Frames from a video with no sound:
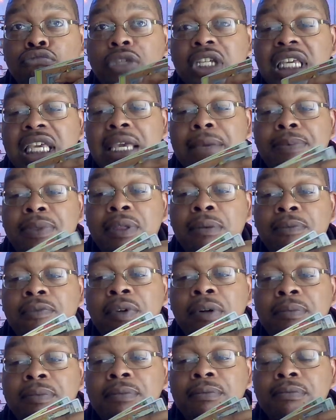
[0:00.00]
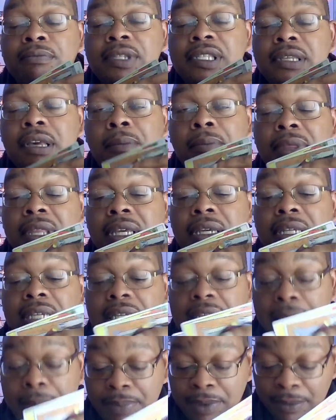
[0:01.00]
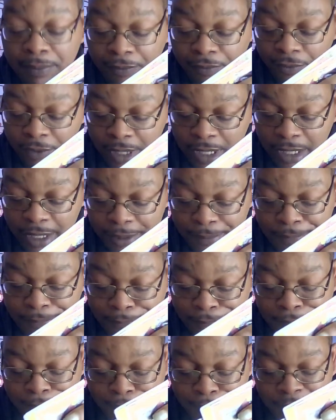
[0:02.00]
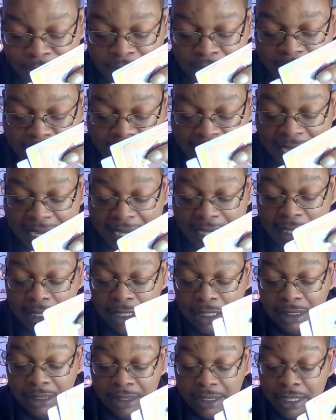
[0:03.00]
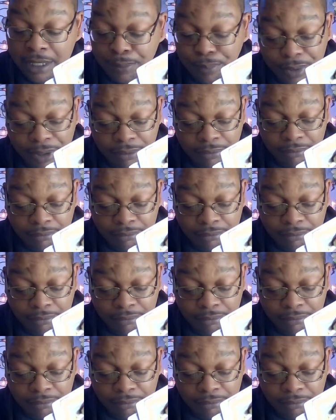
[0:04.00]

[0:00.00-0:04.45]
keep them from something, to keep them from taking a leap